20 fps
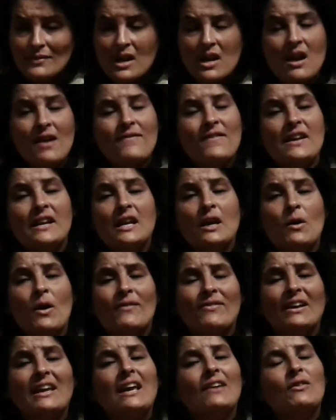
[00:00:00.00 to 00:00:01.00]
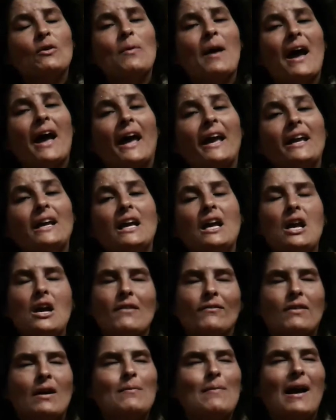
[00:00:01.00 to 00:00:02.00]
a video of a giveaway
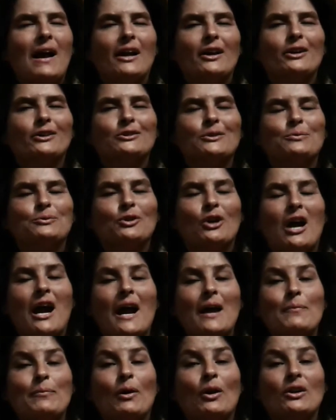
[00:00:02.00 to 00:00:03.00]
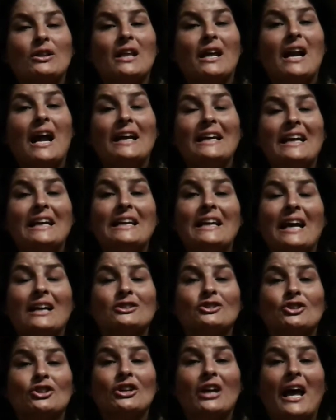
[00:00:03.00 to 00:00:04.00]
for my 100 subscriber that I did
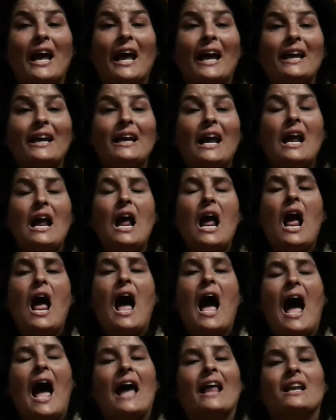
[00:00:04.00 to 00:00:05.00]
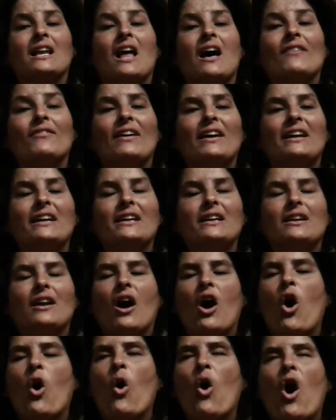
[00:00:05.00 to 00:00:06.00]
yesterday. I love and
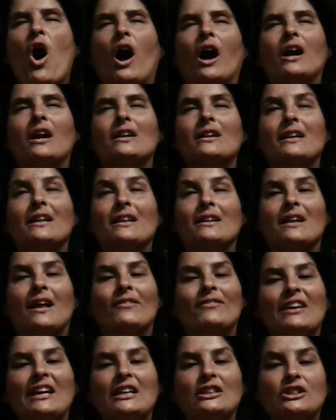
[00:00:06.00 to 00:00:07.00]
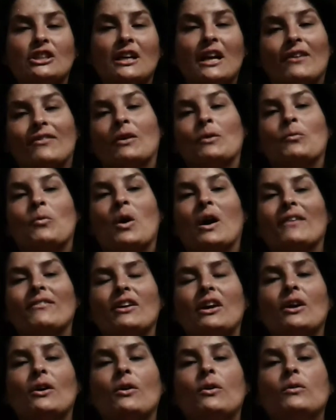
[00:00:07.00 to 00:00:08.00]
wholeheartedly love each and every one of
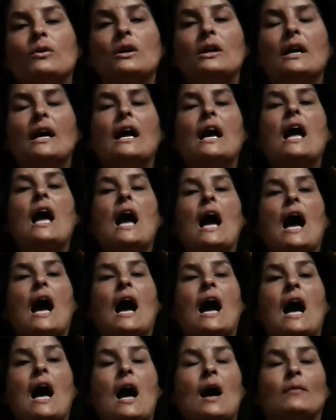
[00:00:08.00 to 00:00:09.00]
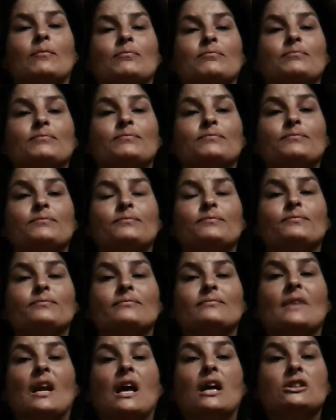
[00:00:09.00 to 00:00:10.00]
you.
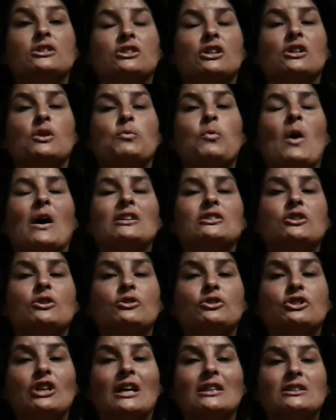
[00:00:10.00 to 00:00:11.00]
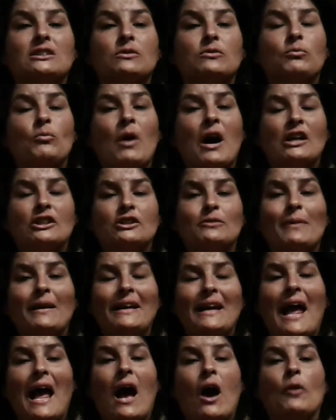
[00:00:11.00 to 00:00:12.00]
To the ones who's just watching me
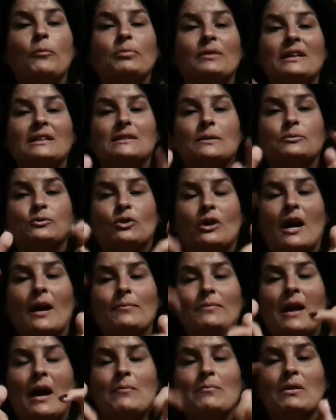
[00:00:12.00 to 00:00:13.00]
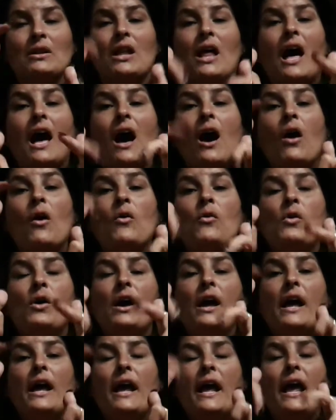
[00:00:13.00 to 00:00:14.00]
now, please subscribe down below
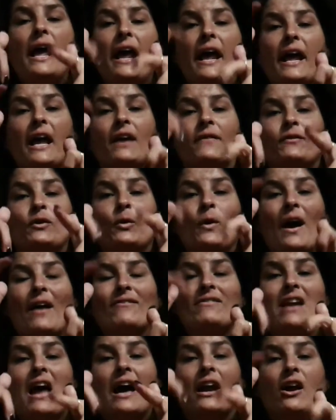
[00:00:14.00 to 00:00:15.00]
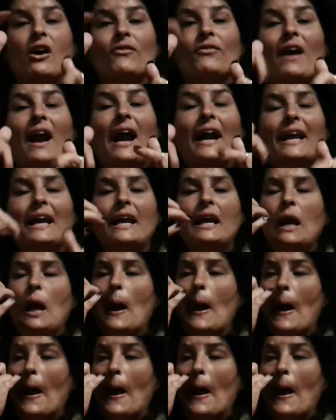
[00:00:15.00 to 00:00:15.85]
if you have not already.